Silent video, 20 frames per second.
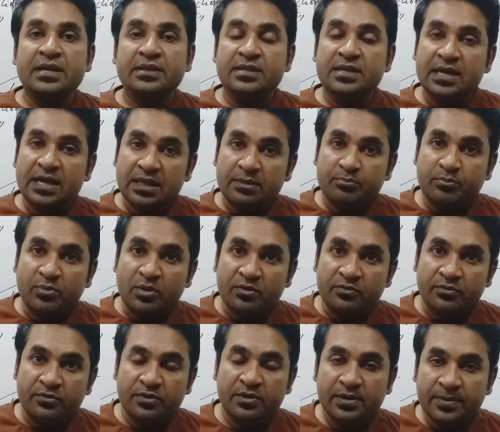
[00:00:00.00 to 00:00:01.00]
the help
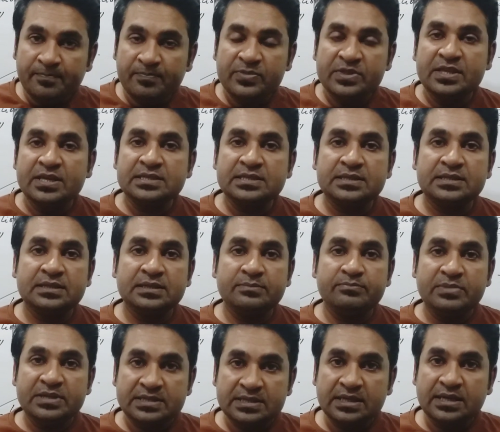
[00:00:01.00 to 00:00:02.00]
of this
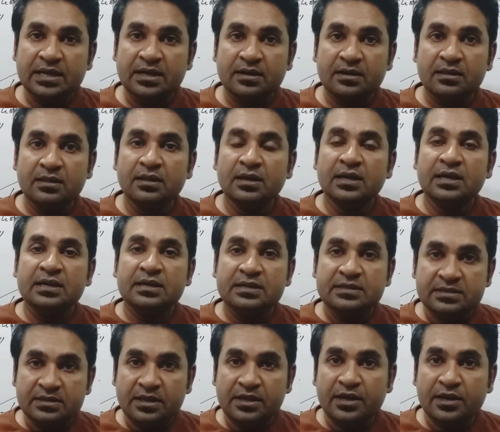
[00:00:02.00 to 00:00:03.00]
basic angle is
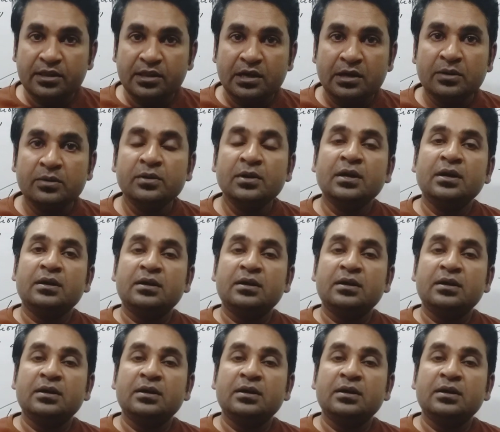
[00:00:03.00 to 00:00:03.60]
clear now.